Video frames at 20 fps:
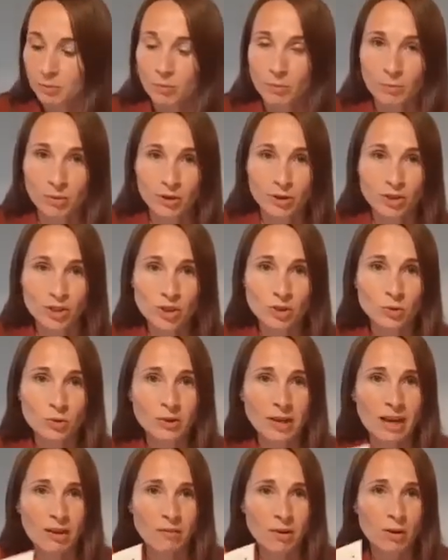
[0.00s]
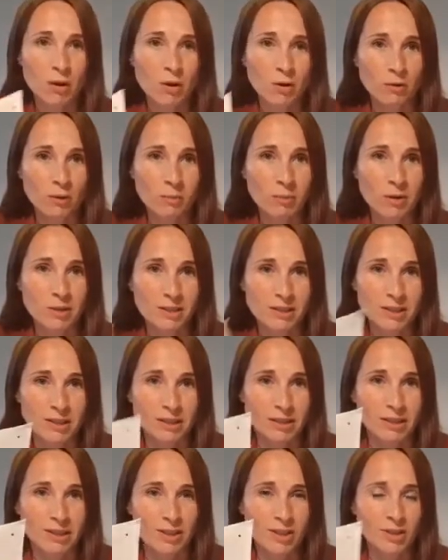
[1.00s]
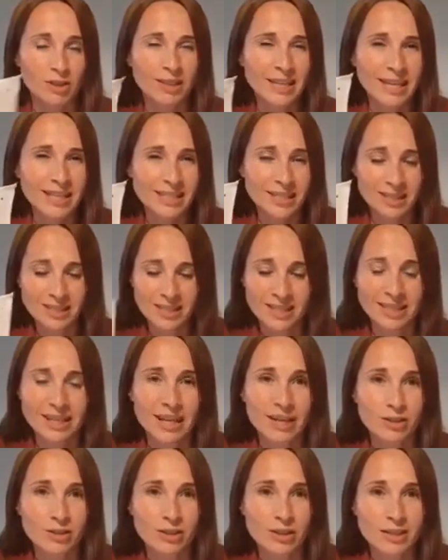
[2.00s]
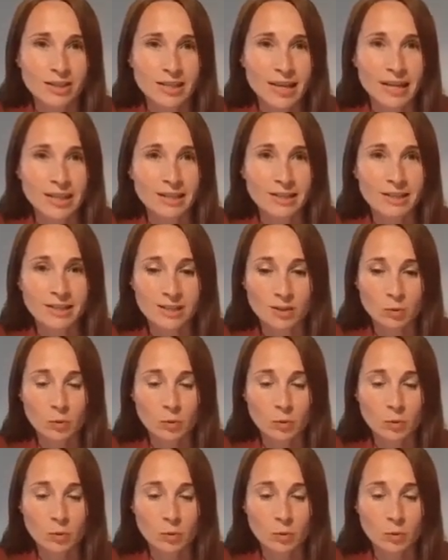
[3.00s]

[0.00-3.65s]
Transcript: because you don't have a lot of the bunting, it's a good idea to get your designs